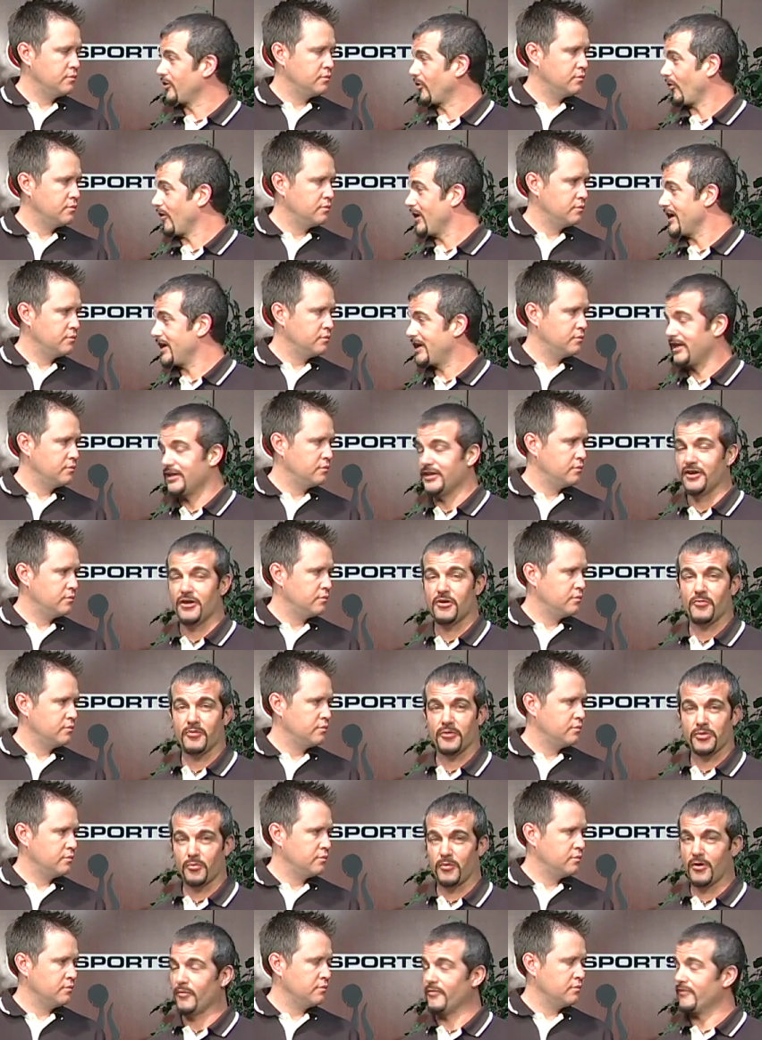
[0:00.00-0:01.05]
Speaker 1: Creek, you know, with
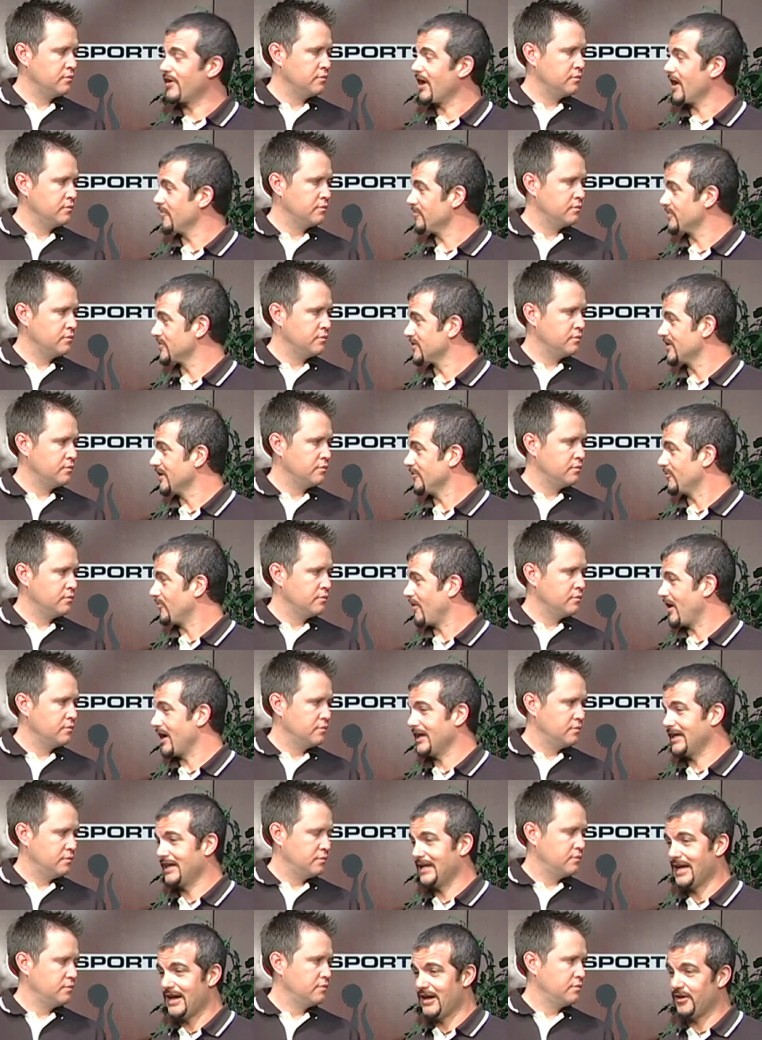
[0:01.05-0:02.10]
where we've got them sitting right
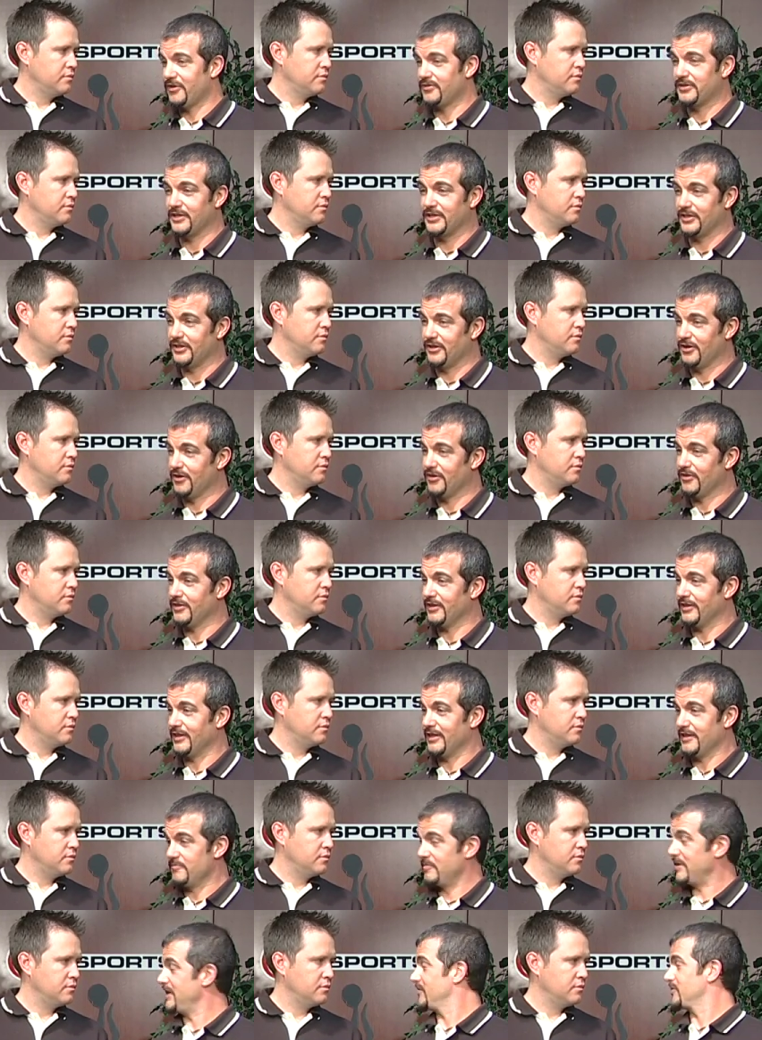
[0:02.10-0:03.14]
now, you know, they
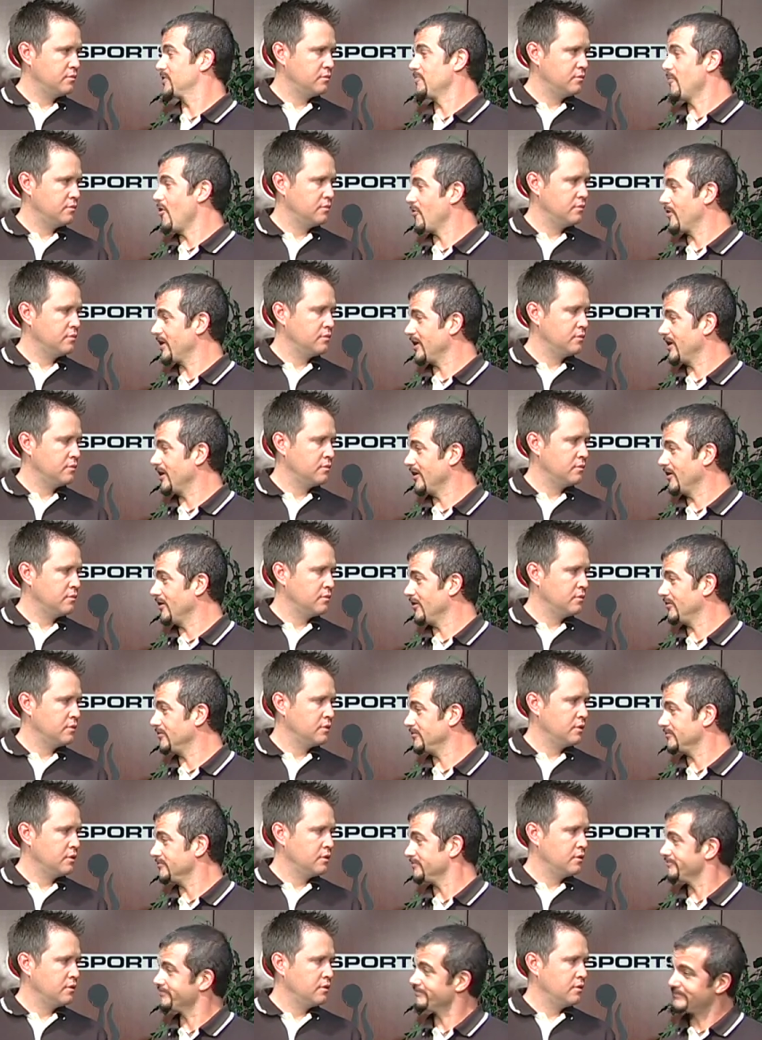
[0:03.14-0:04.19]
beat Smoky Hill.
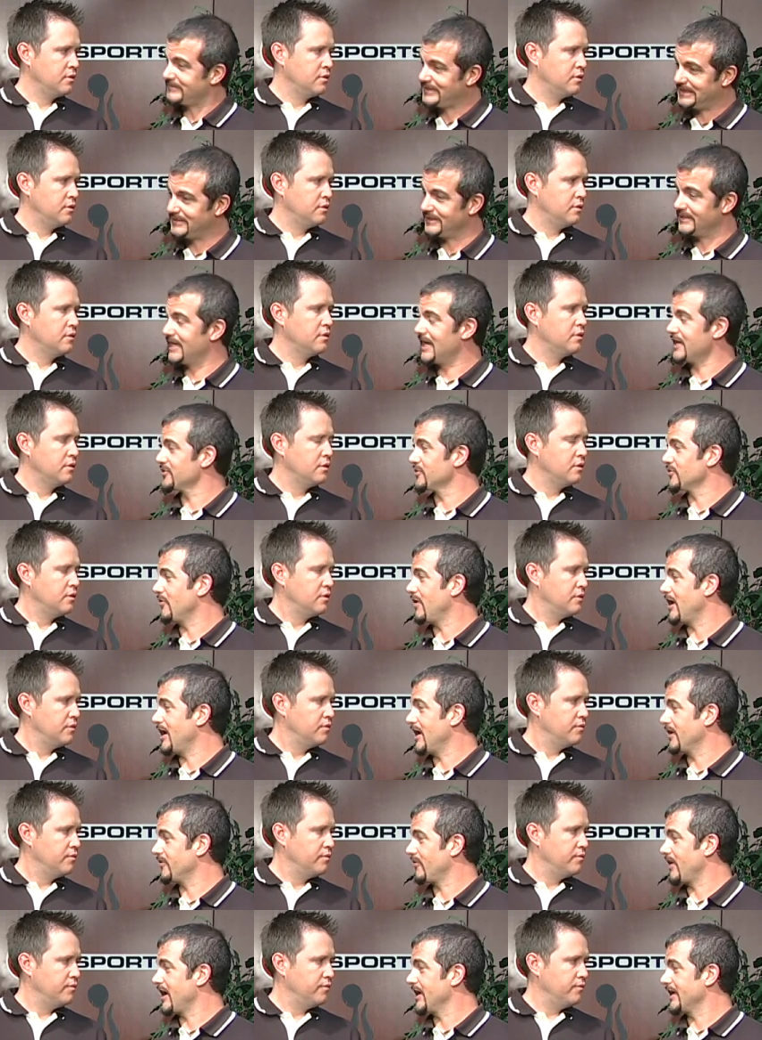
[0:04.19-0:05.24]
Not so
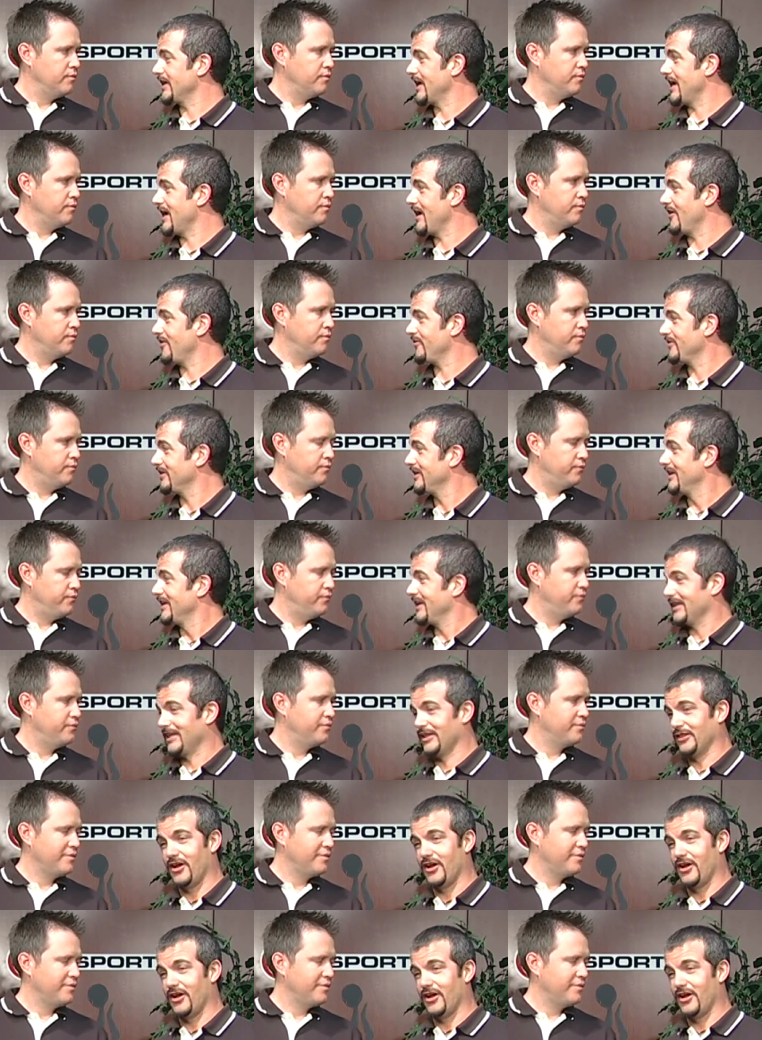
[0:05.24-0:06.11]
hot right now. They